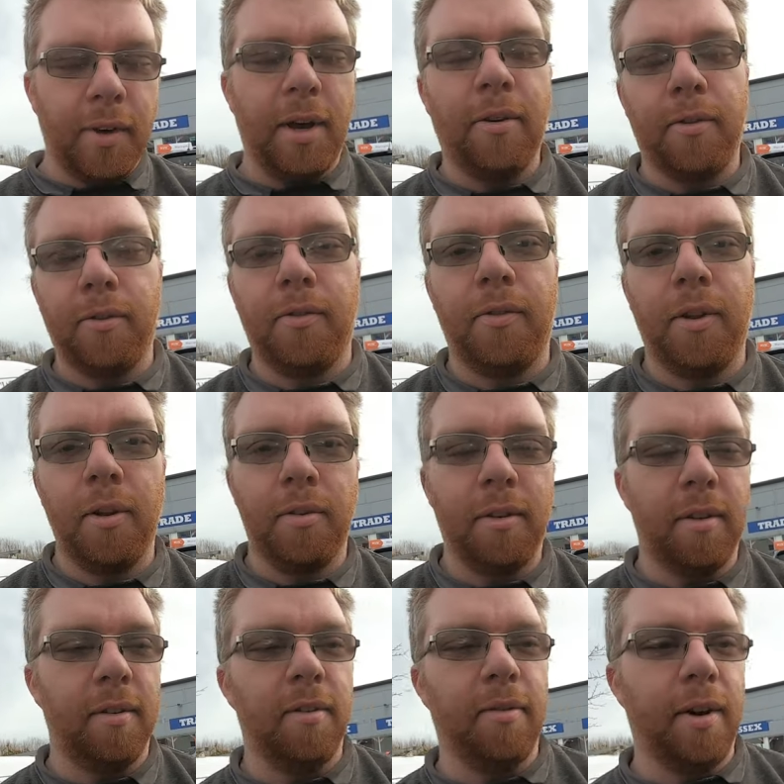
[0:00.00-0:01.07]
valve, load
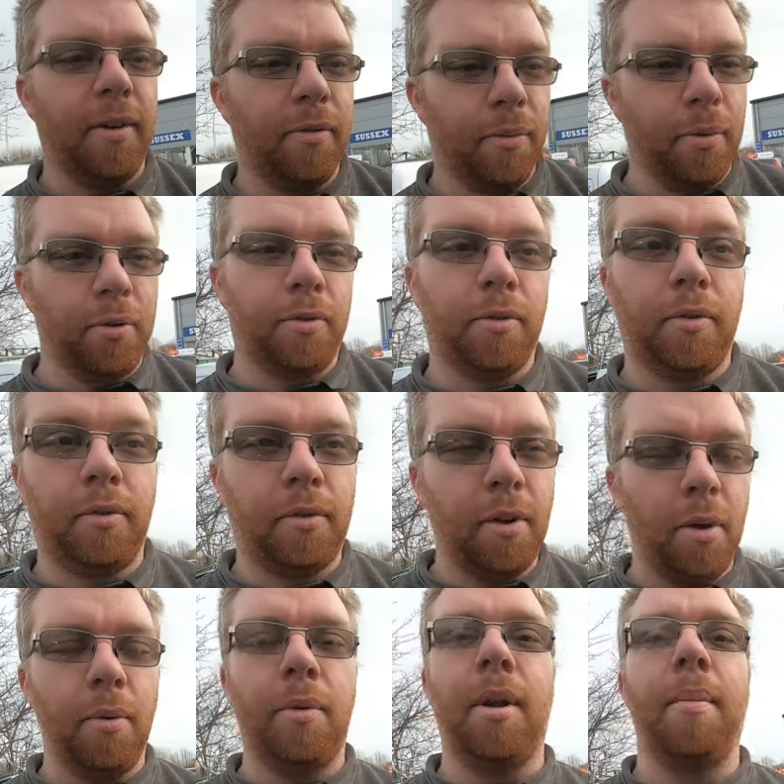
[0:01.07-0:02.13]
sensing valve was
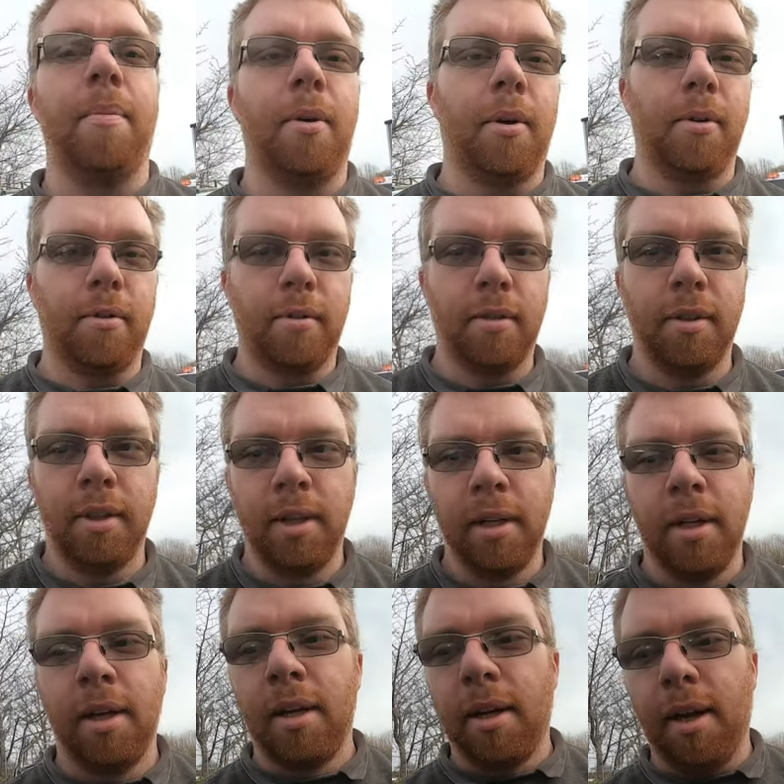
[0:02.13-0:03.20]
totally blocked.
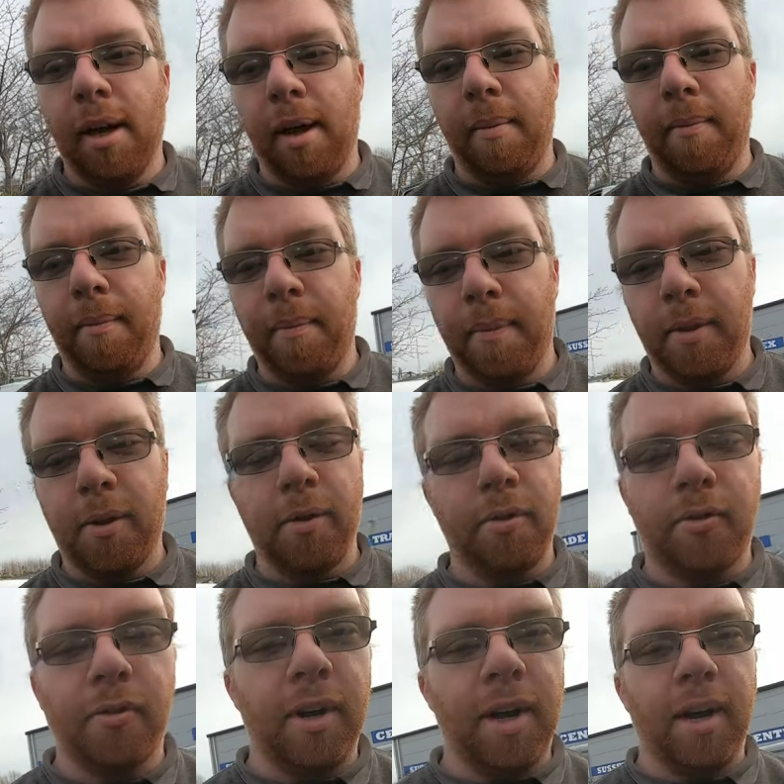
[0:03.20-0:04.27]

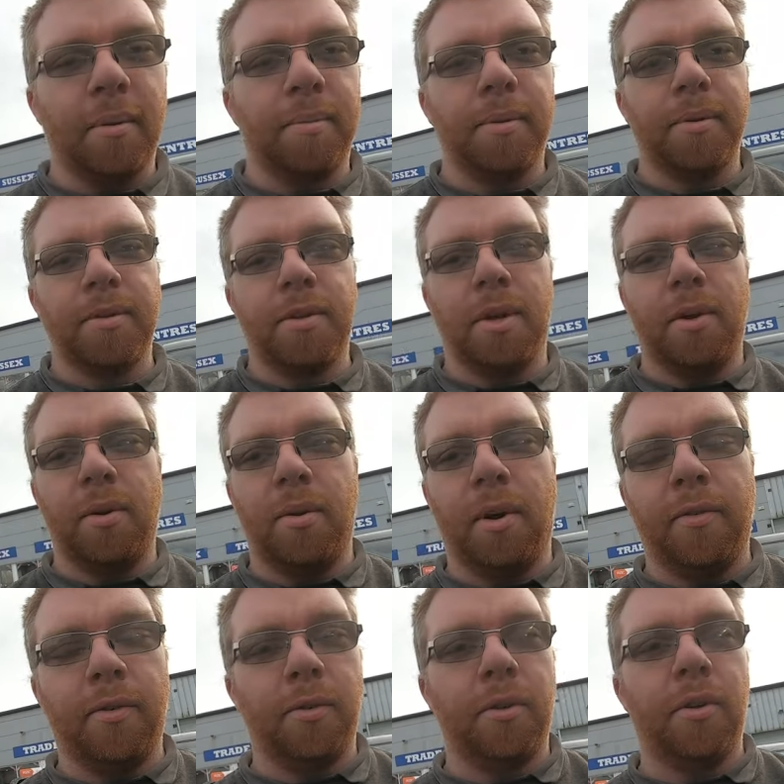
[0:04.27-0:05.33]
Couldn't free it up, so
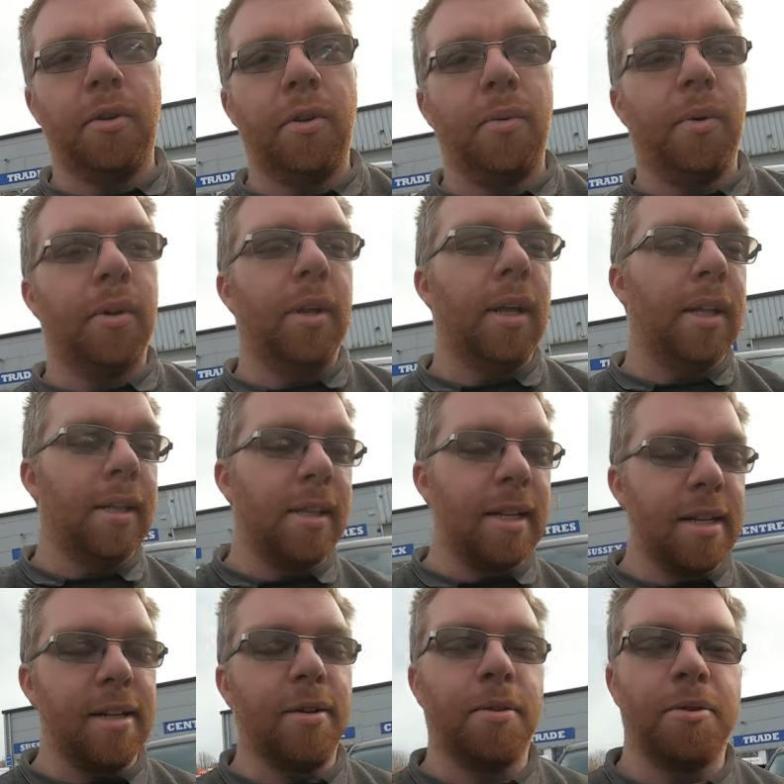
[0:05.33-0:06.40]
I've ordered a new one. It
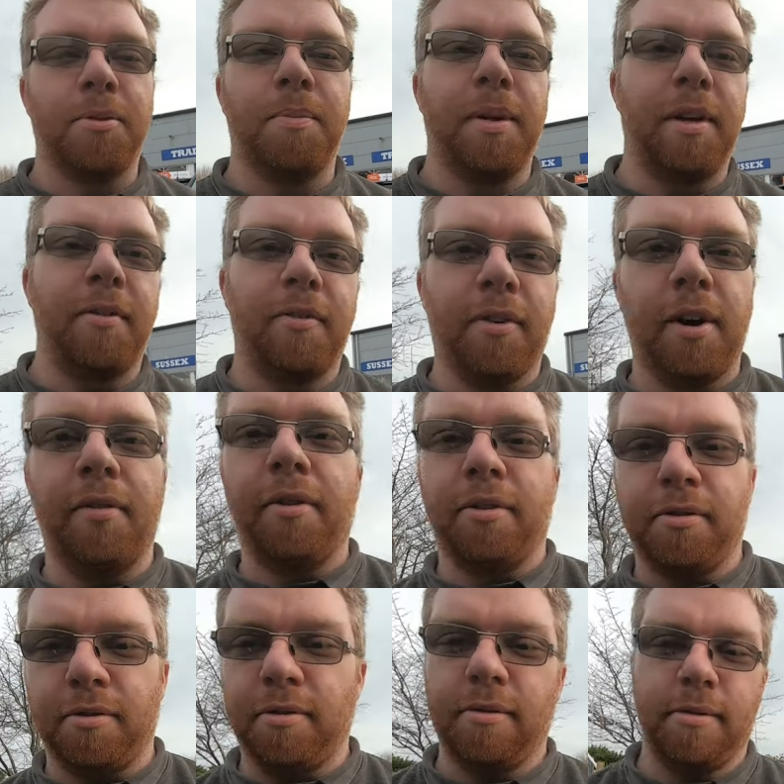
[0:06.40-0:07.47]
didn't cost me
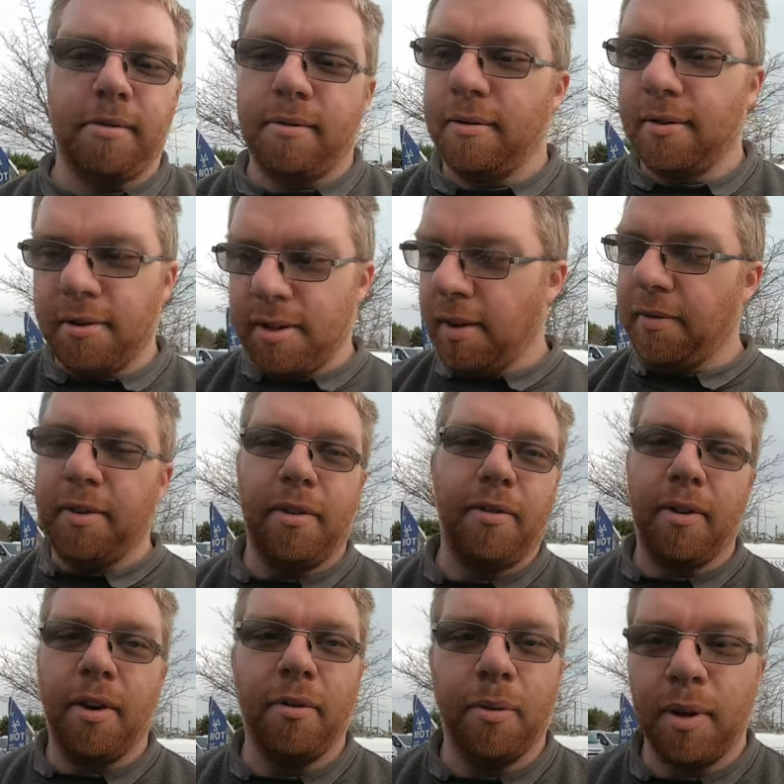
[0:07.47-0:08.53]

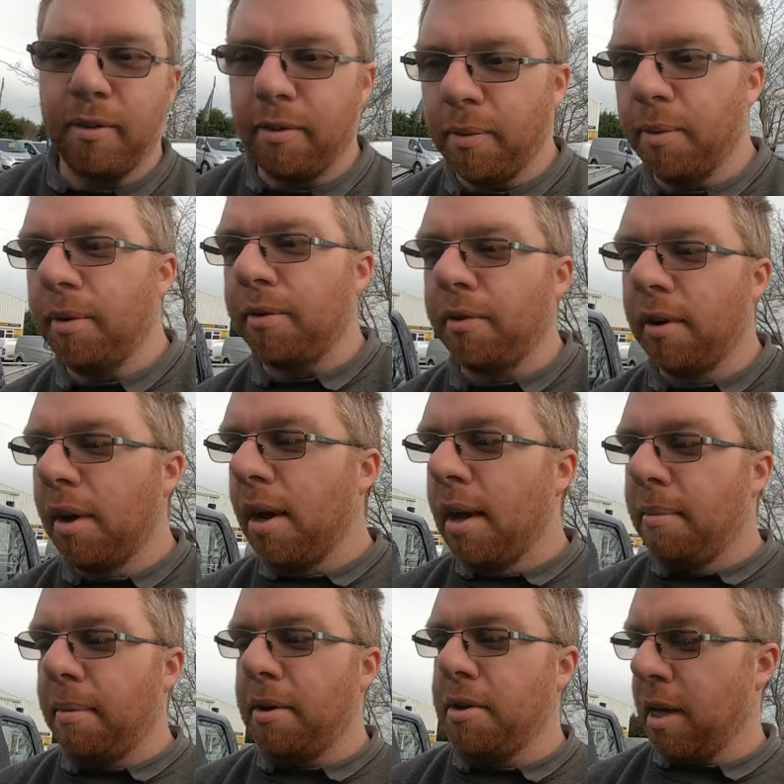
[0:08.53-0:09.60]
575, whatever it was.
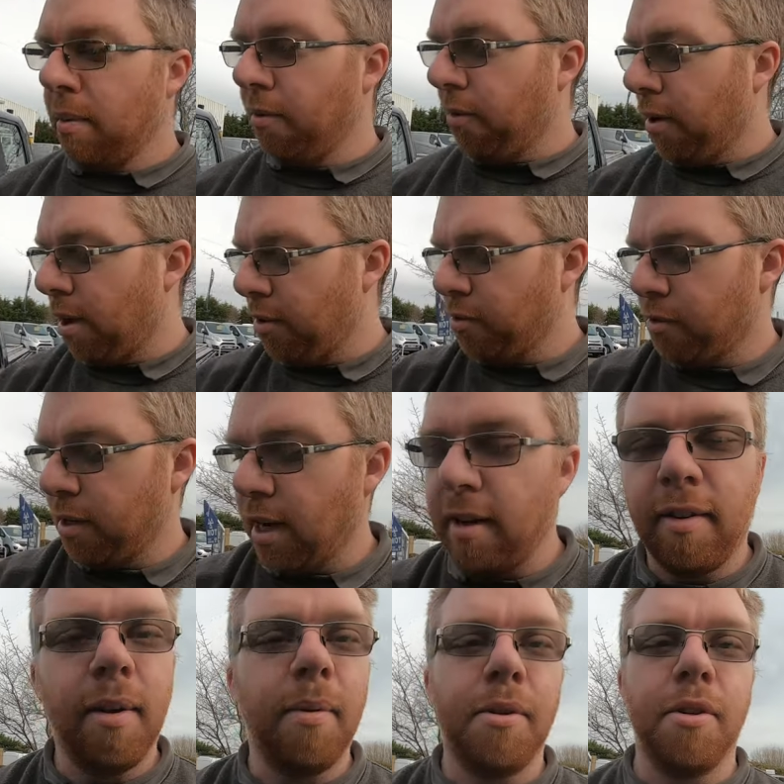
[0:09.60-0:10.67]
I managed to get one for
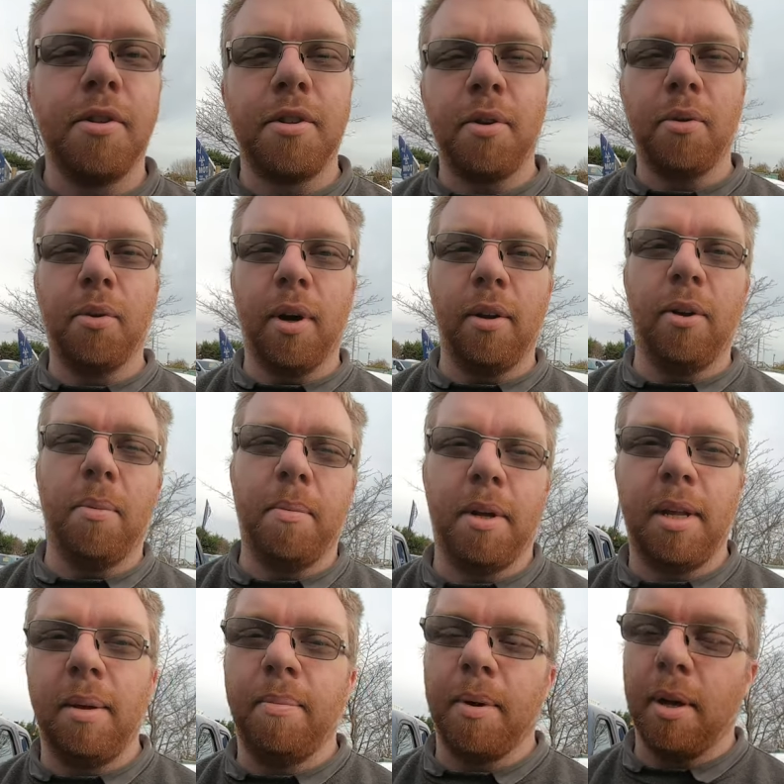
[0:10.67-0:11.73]
180, which is still quite a lot of
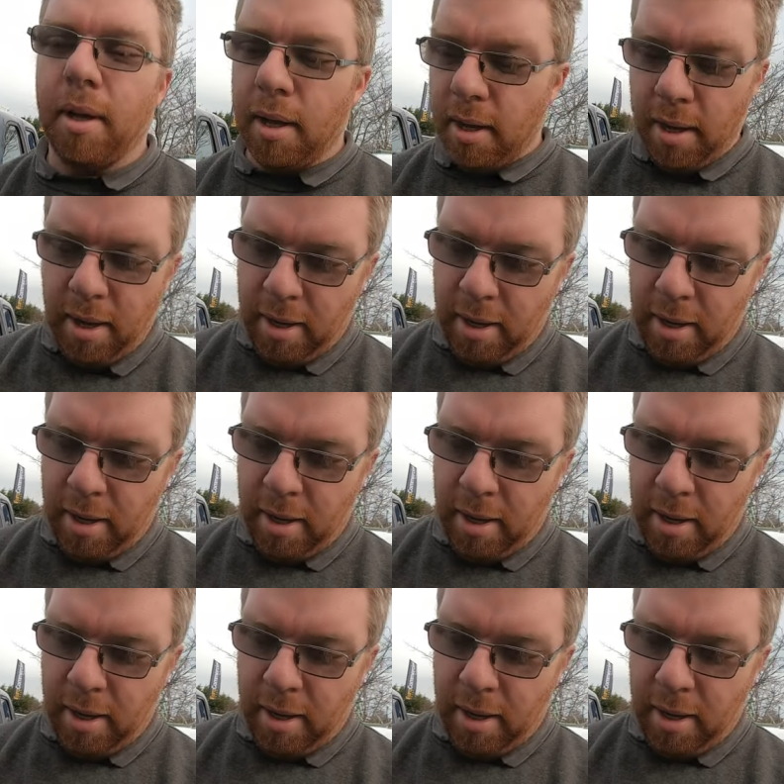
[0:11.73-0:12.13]
money, but